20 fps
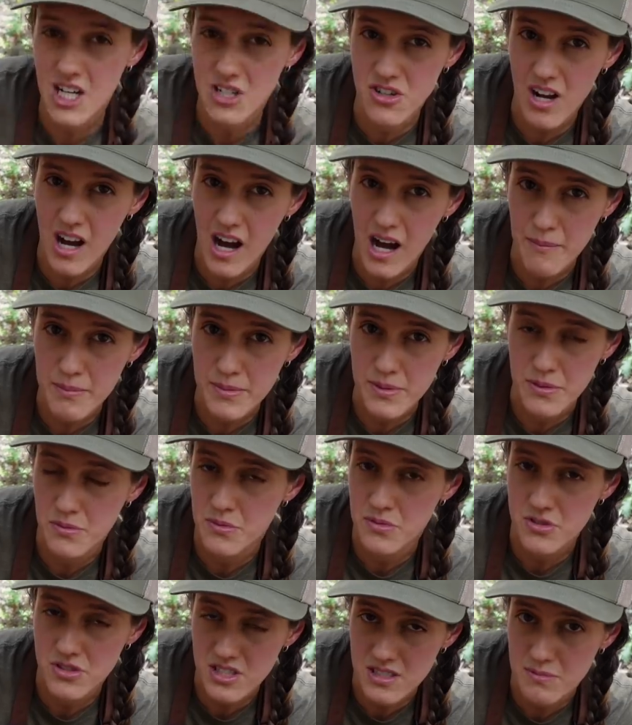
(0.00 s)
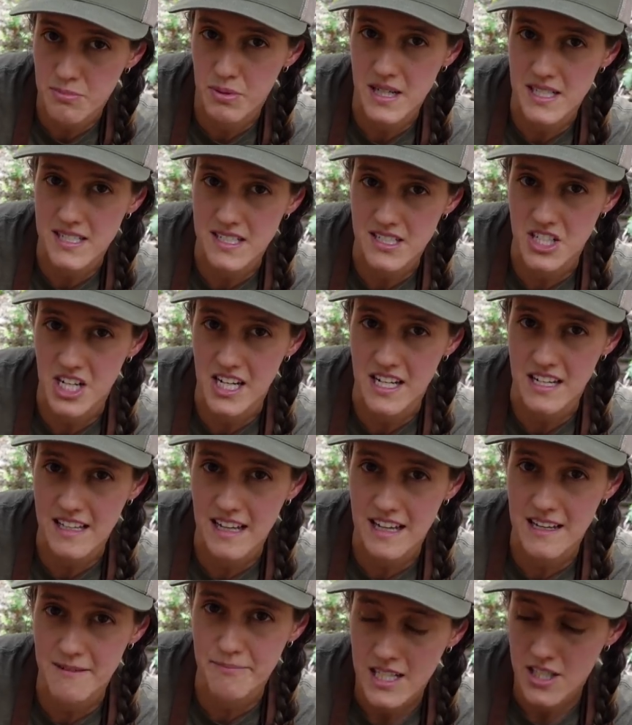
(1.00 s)
a drop, you will just break the chain
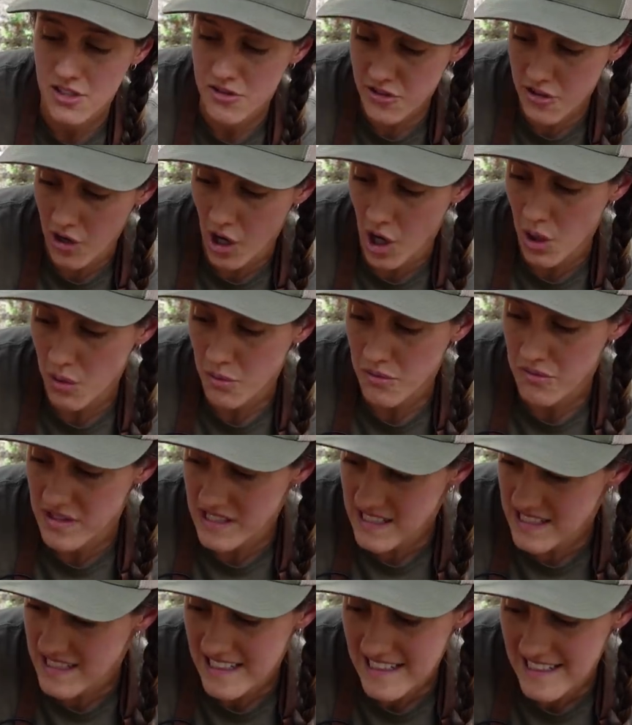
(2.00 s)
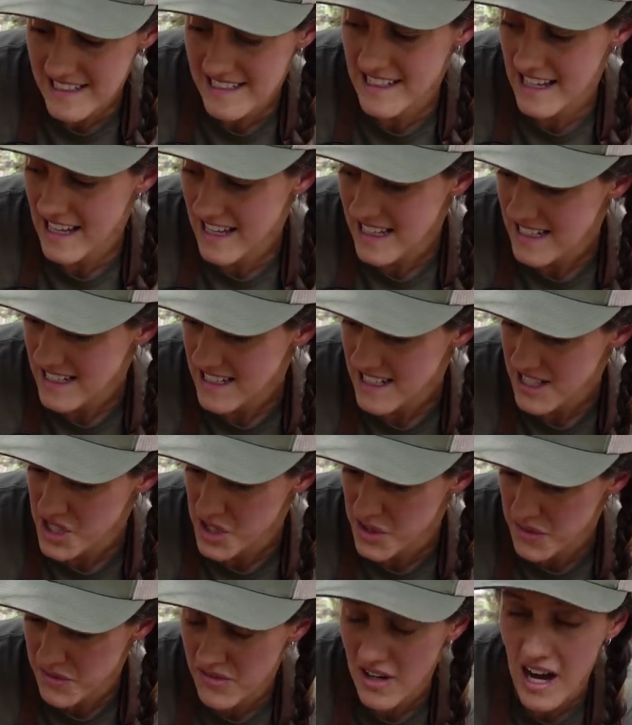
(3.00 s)
again. So this is a
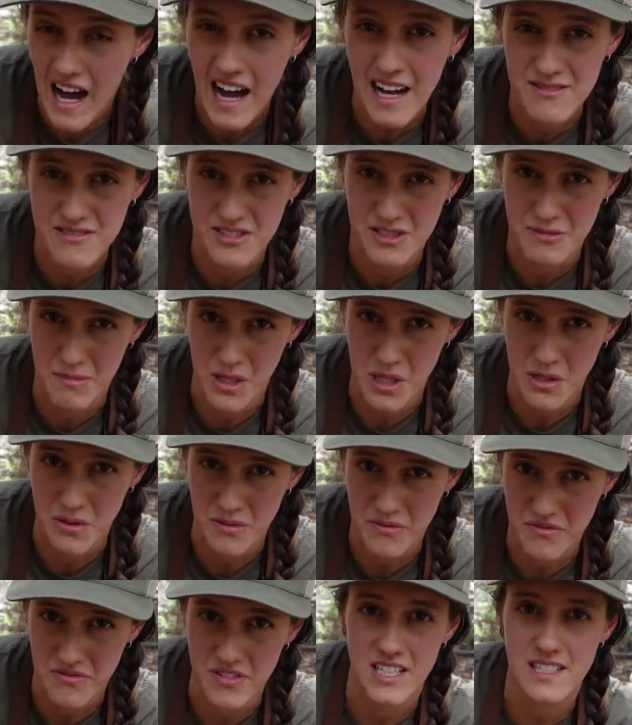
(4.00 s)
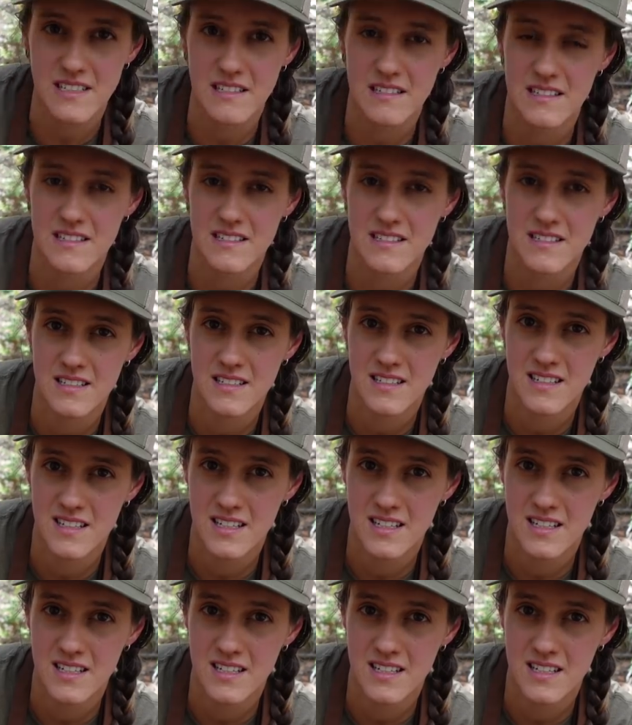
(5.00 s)
survival mode fix.